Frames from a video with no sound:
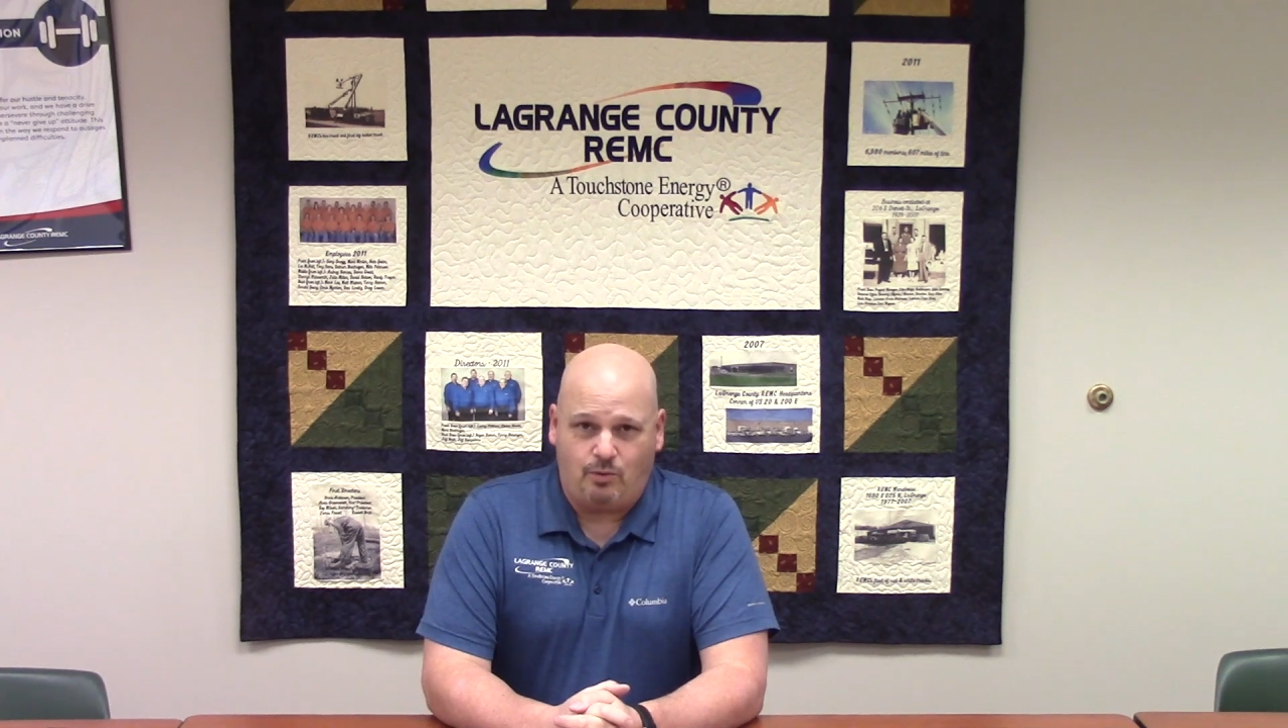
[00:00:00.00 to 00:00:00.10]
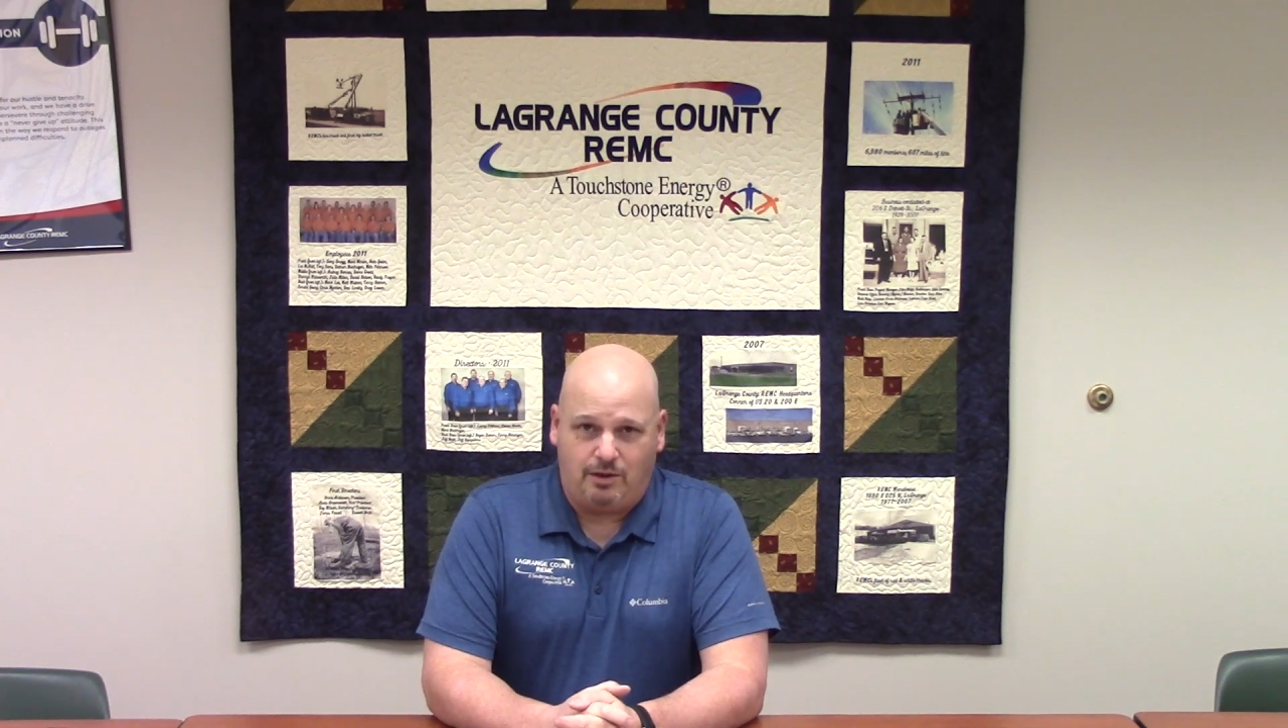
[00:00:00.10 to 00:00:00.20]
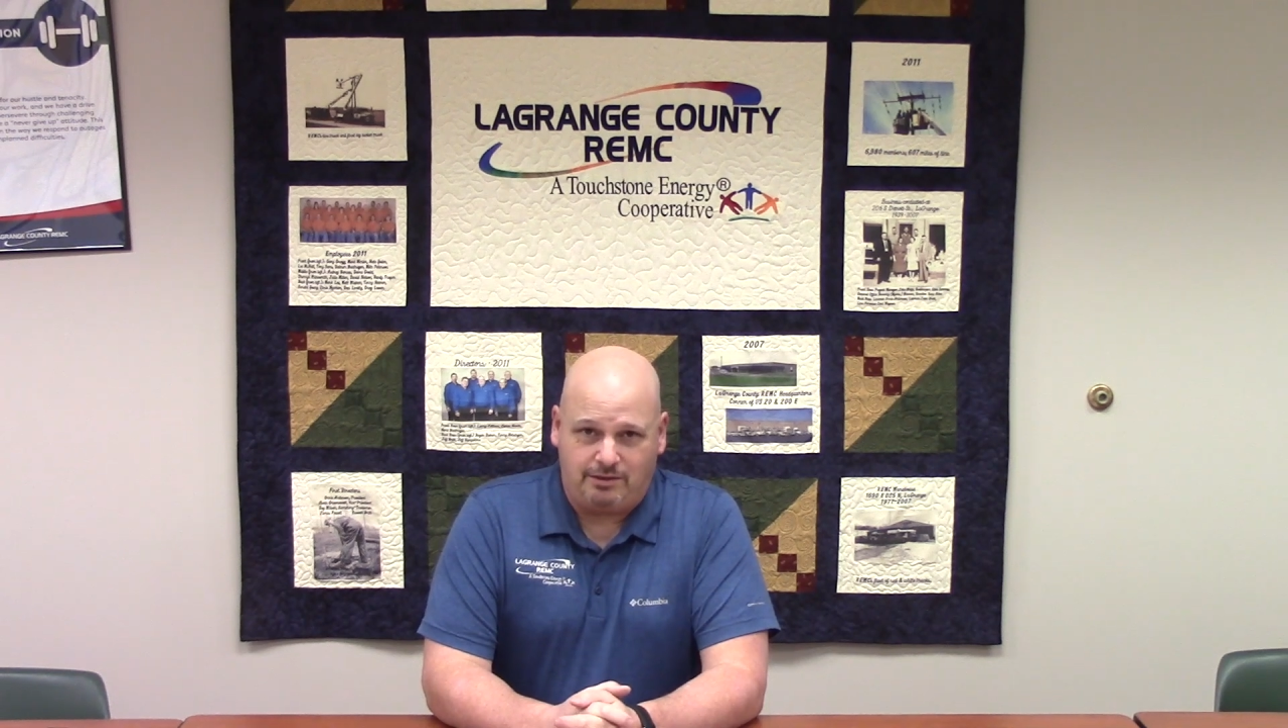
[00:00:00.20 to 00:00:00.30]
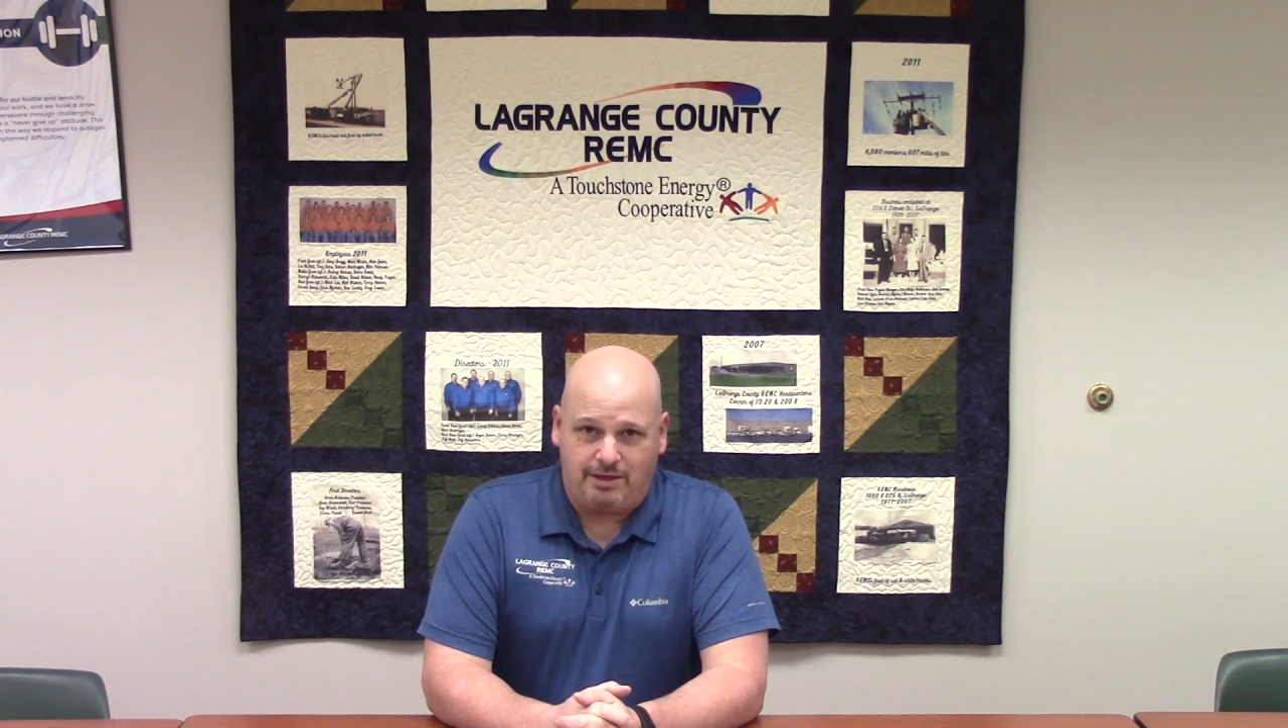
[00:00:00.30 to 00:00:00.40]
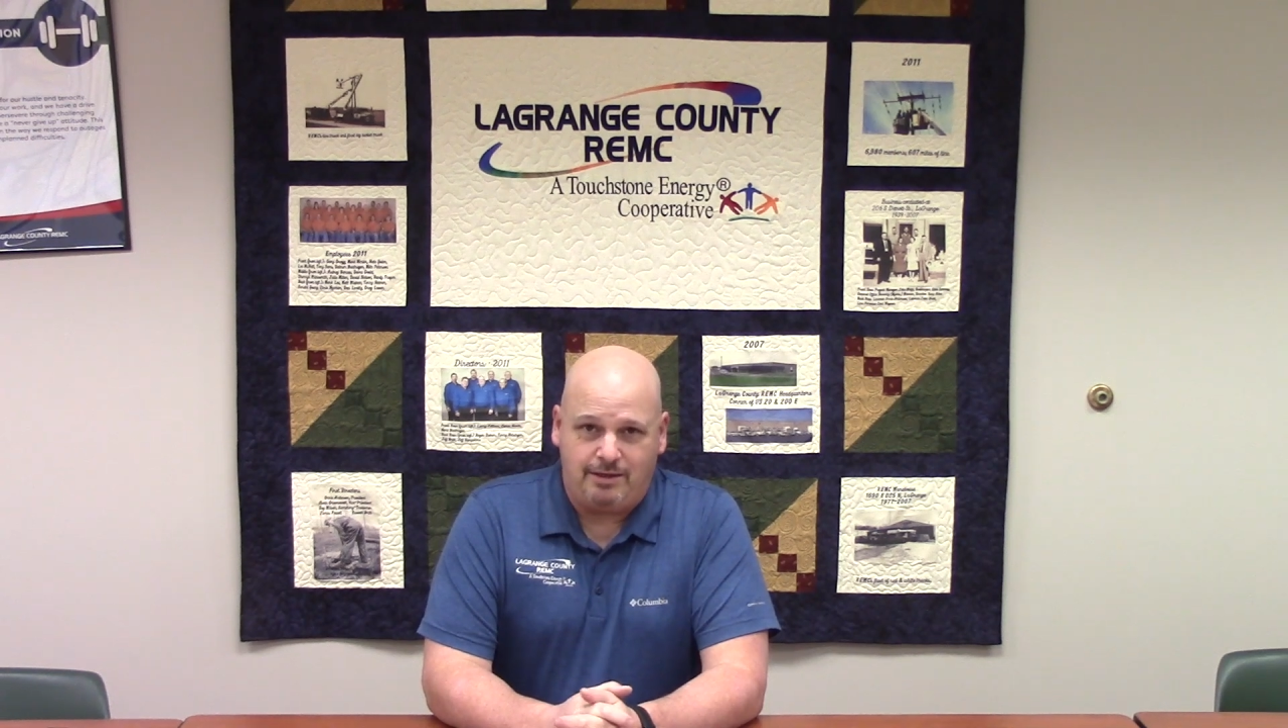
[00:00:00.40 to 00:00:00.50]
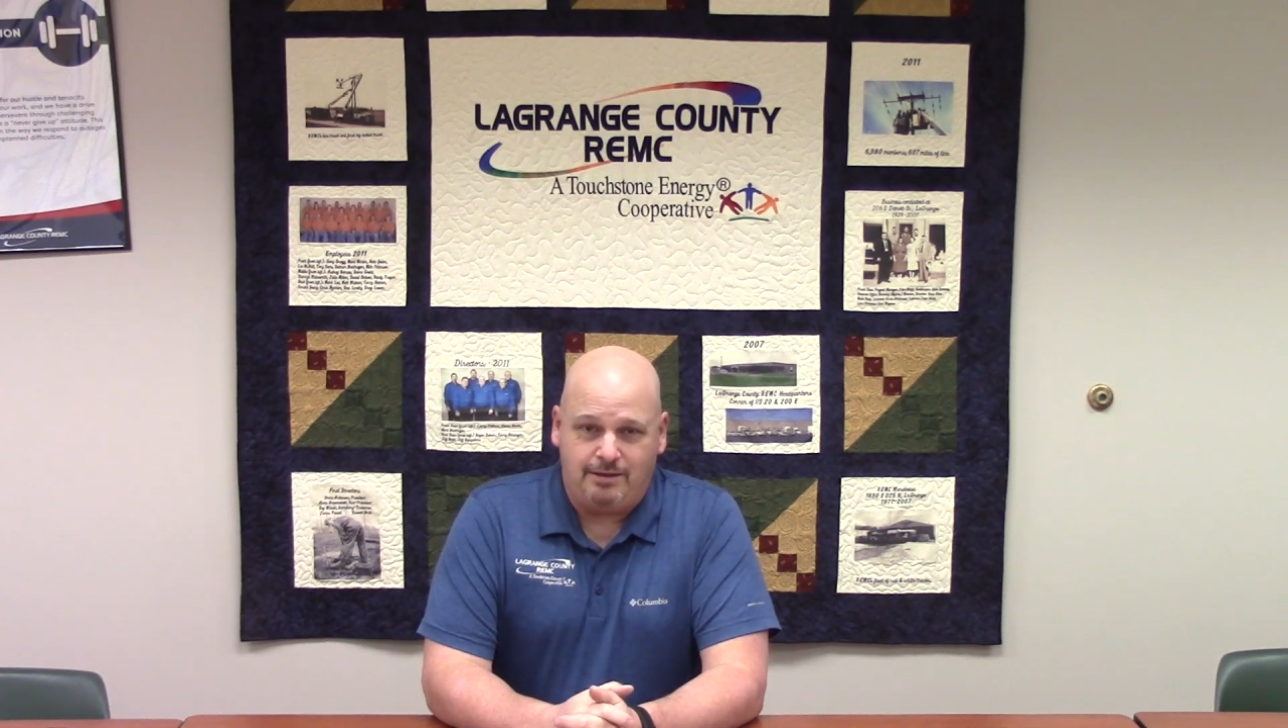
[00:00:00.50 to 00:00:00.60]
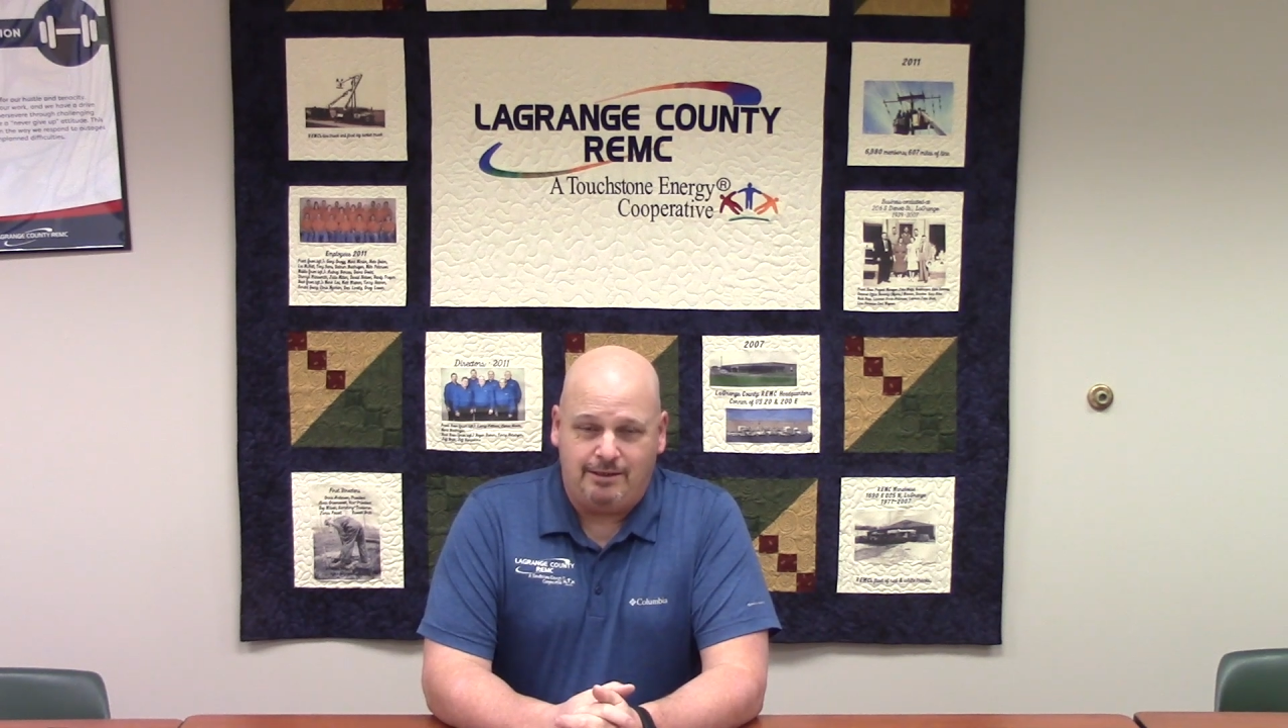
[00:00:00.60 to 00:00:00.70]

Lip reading: quality.